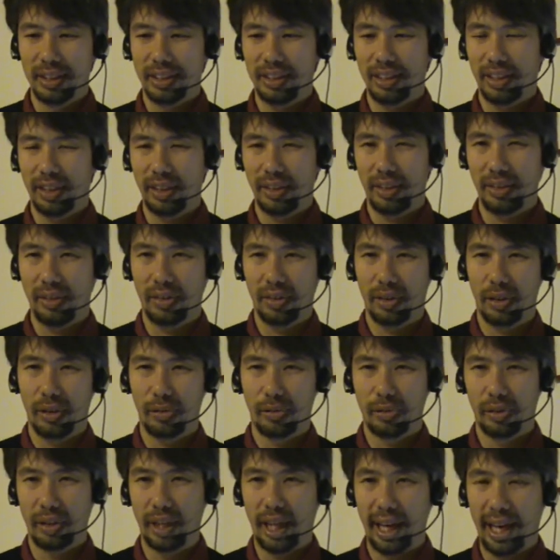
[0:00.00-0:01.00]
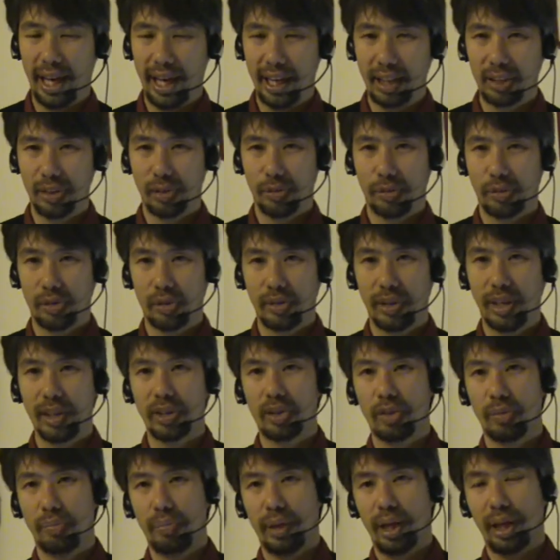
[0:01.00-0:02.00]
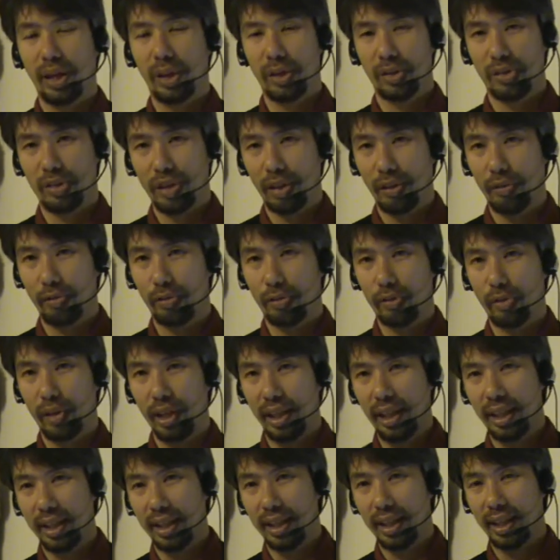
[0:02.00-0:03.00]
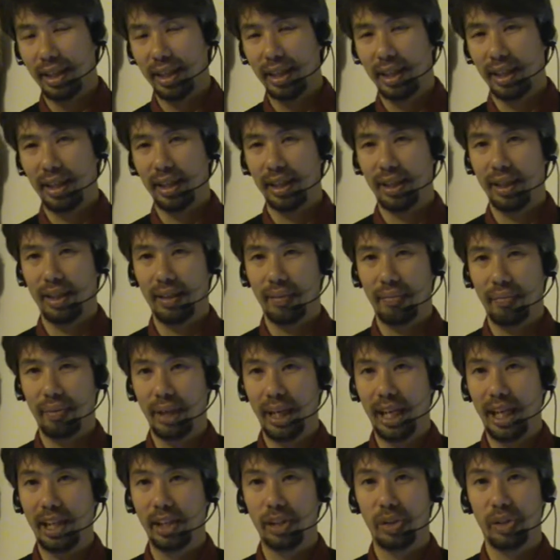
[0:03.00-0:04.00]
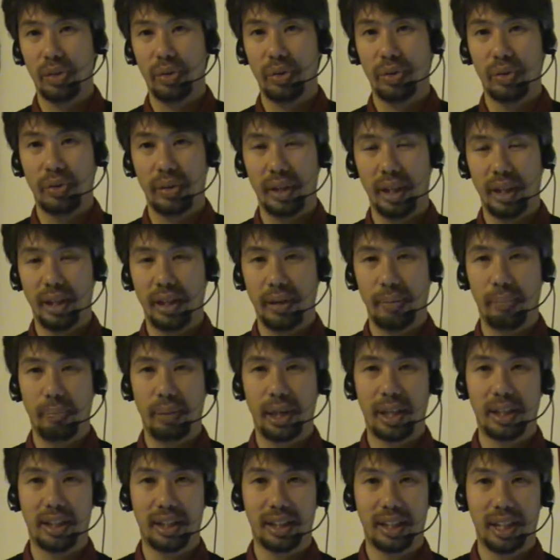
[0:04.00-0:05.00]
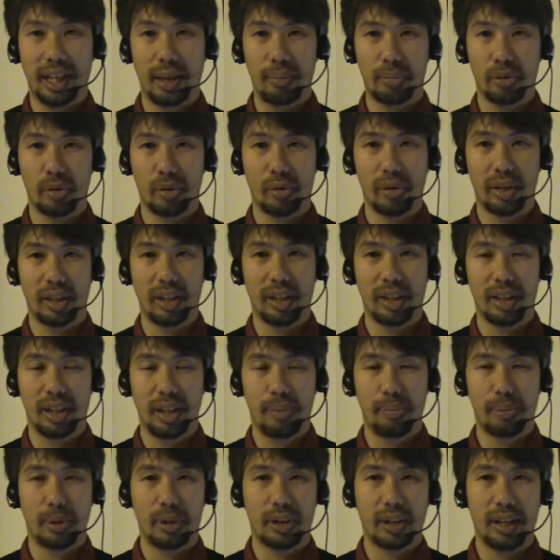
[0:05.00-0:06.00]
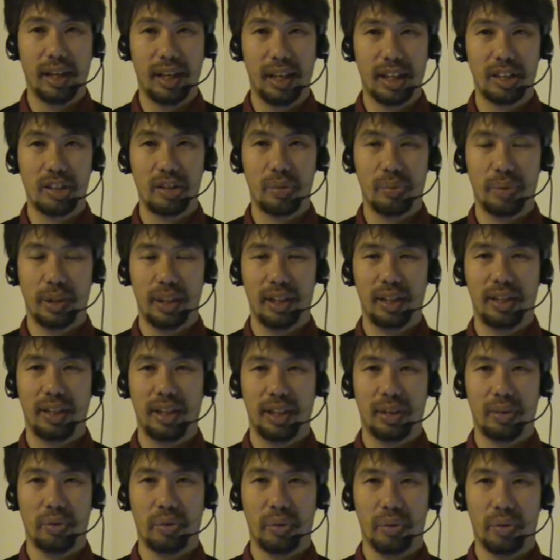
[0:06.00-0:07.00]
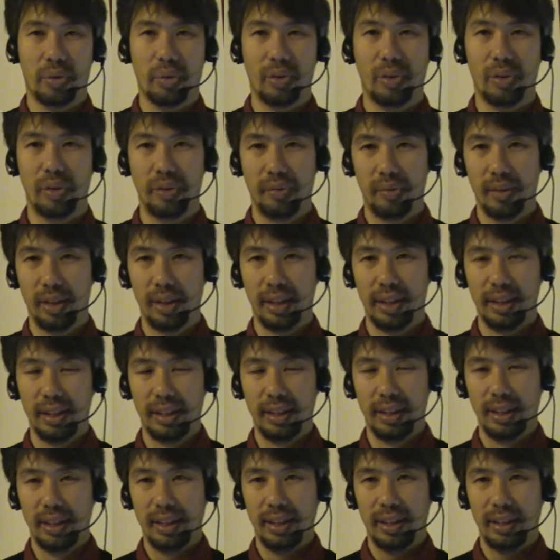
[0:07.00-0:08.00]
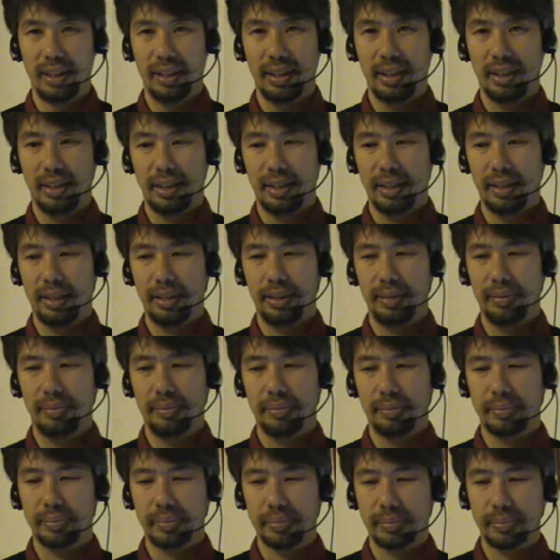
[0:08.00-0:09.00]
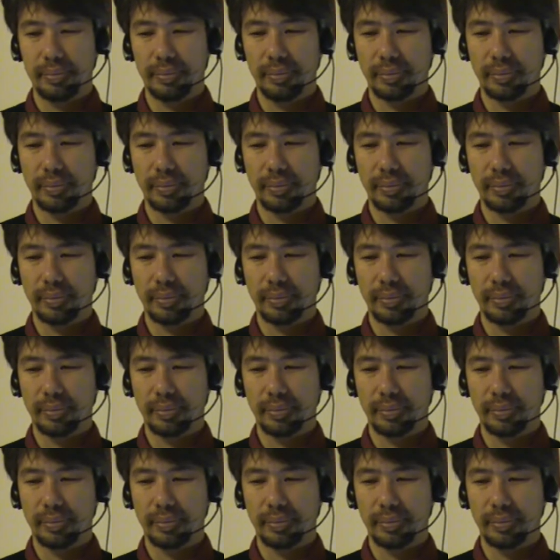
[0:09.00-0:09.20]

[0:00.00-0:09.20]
So often the act of trying to buy yourself free can land you in a bigger depth or in a deeper connection with that egregore. Um,